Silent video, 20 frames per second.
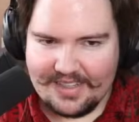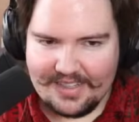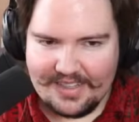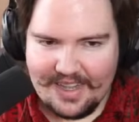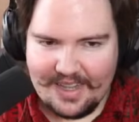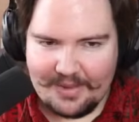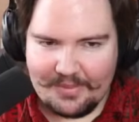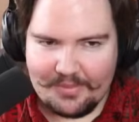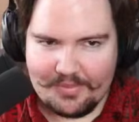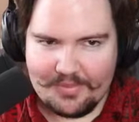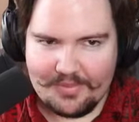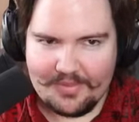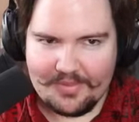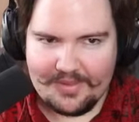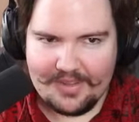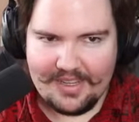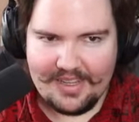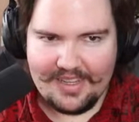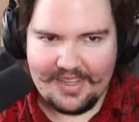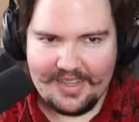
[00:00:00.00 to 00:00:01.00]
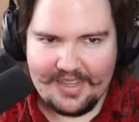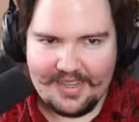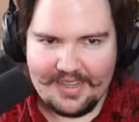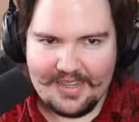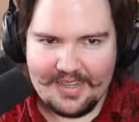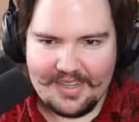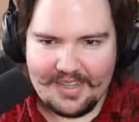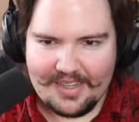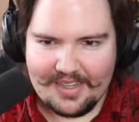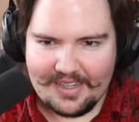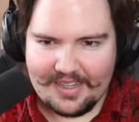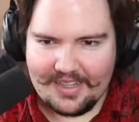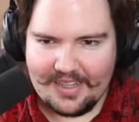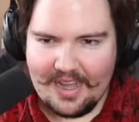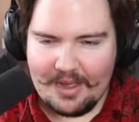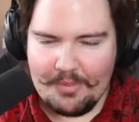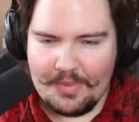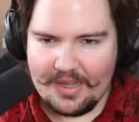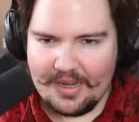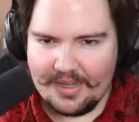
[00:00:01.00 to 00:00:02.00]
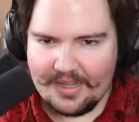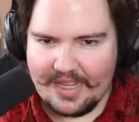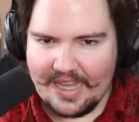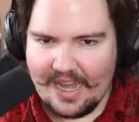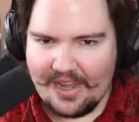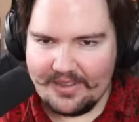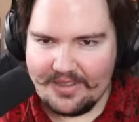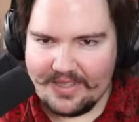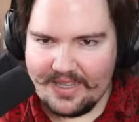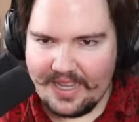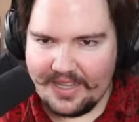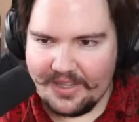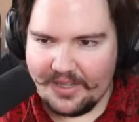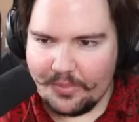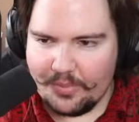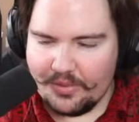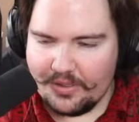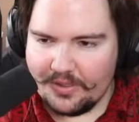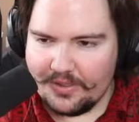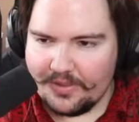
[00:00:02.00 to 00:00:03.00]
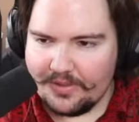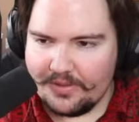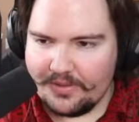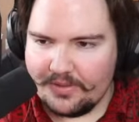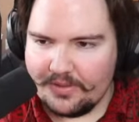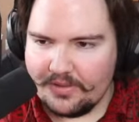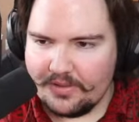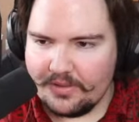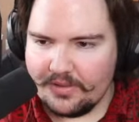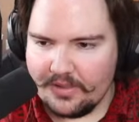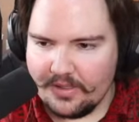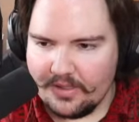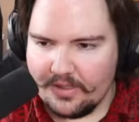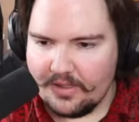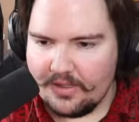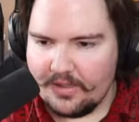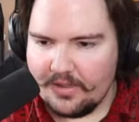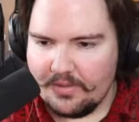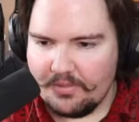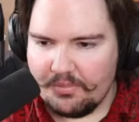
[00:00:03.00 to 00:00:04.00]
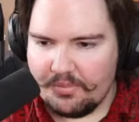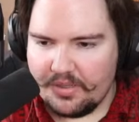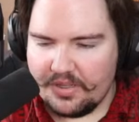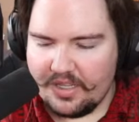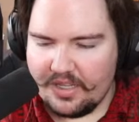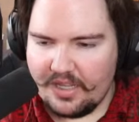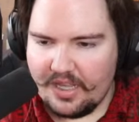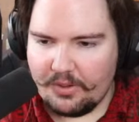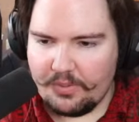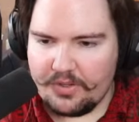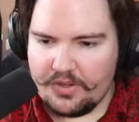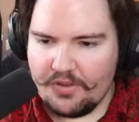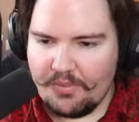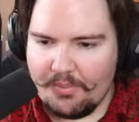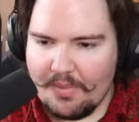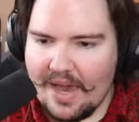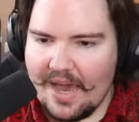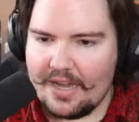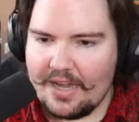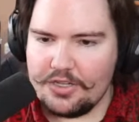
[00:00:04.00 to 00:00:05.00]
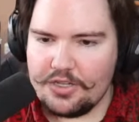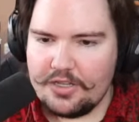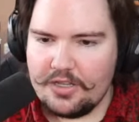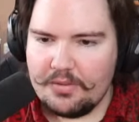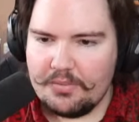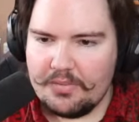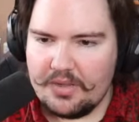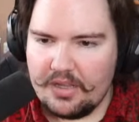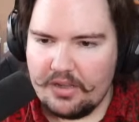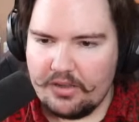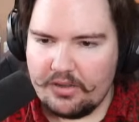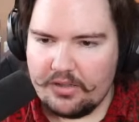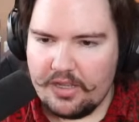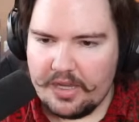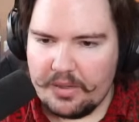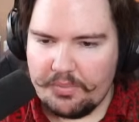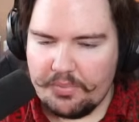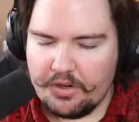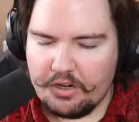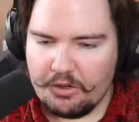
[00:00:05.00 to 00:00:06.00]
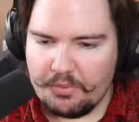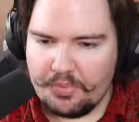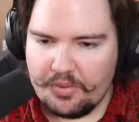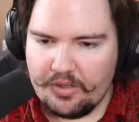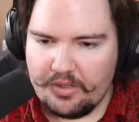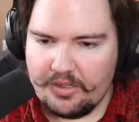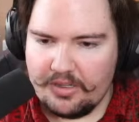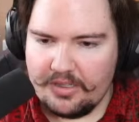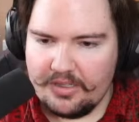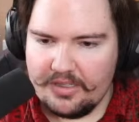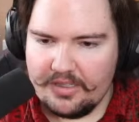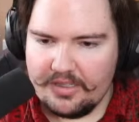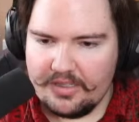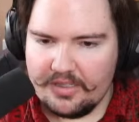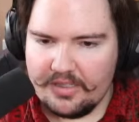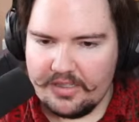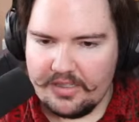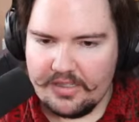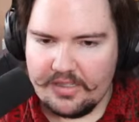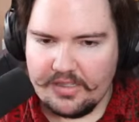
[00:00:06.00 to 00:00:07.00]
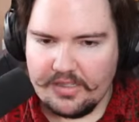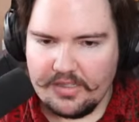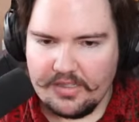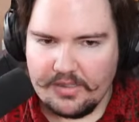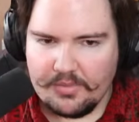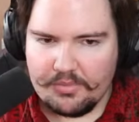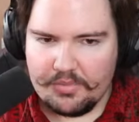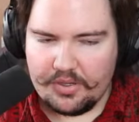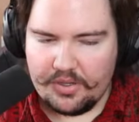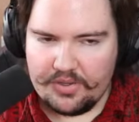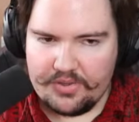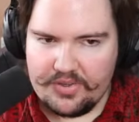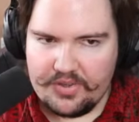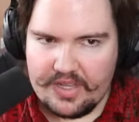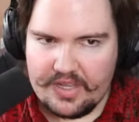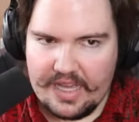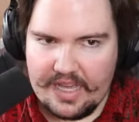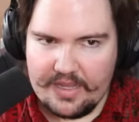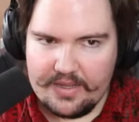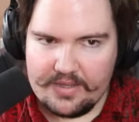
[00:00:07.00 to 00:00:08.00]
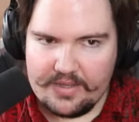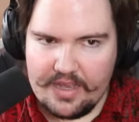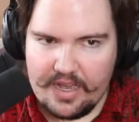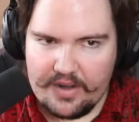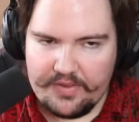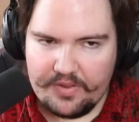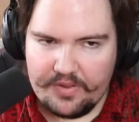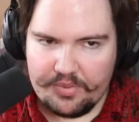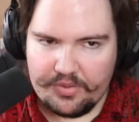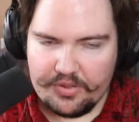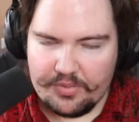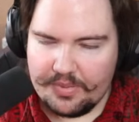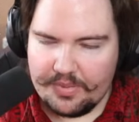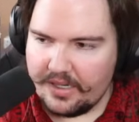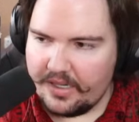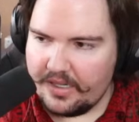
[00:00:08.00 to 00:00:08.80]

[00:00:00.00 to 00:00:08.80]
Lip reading: like, I mean on the outside they're blue, but then like when you mash them they look like purple, but also the inside of a blueberry